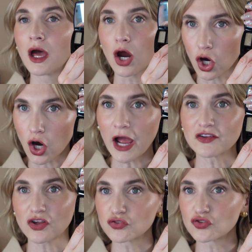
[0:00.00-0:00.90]
Her
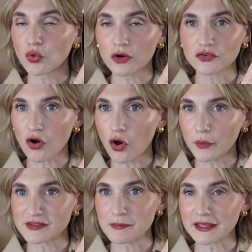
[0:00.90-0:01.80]
eyeshadow tutorials are
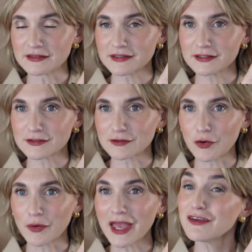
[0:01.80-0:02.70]
always amazing.
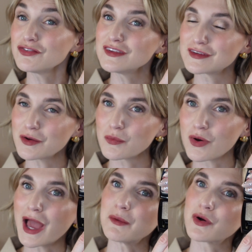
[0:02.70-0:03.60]
So if she's done
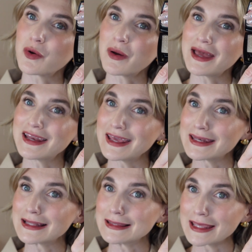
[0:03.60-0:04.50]
one, I will go ahead
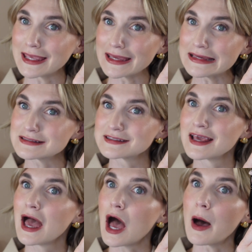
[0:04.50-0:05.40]
and link it
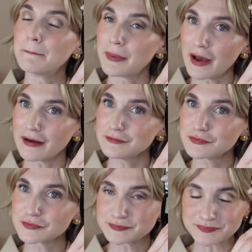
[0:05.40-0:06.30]

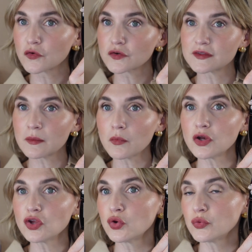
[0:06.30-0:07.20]
above. For
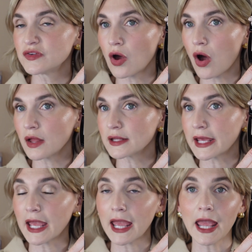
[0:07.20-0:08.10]
someone who's not
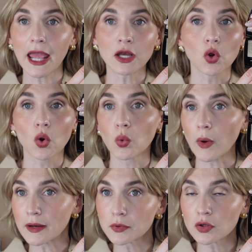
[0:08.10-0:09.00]
like
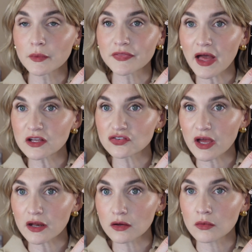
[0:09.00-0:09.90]
incredible with
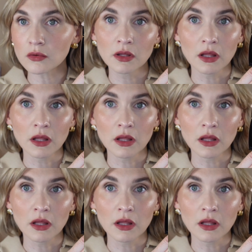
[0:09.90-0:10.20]
eyeshadow,